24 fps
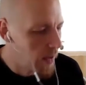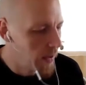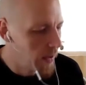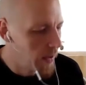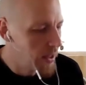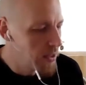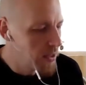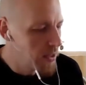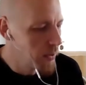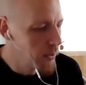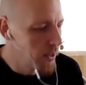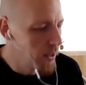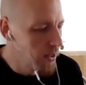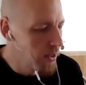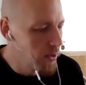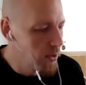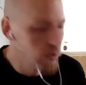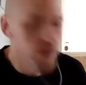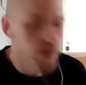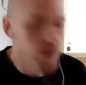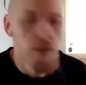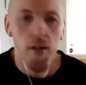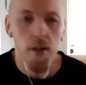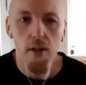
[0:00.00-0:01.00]
It's really
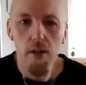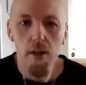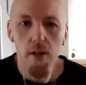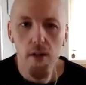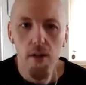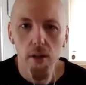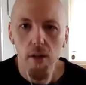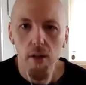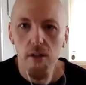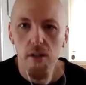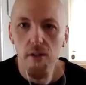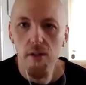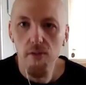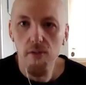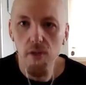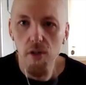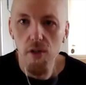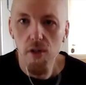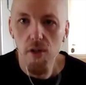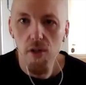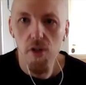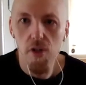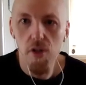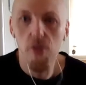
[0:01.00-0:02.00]
good to learn lots of
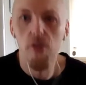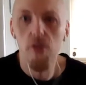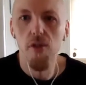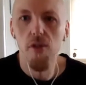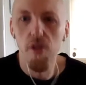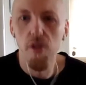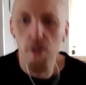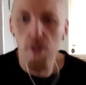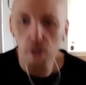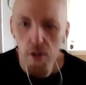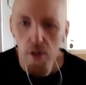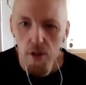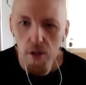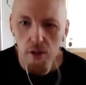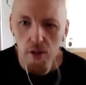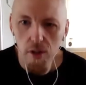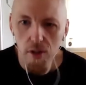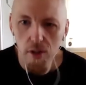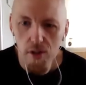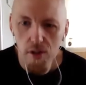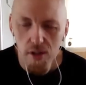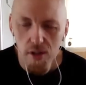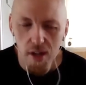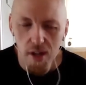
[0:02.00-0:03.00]
new tunes and learn
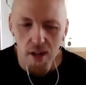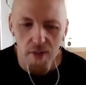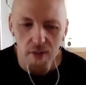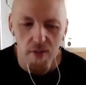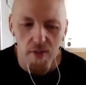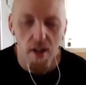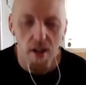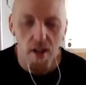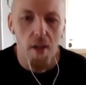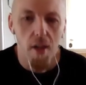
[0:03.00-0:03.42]
new stuff,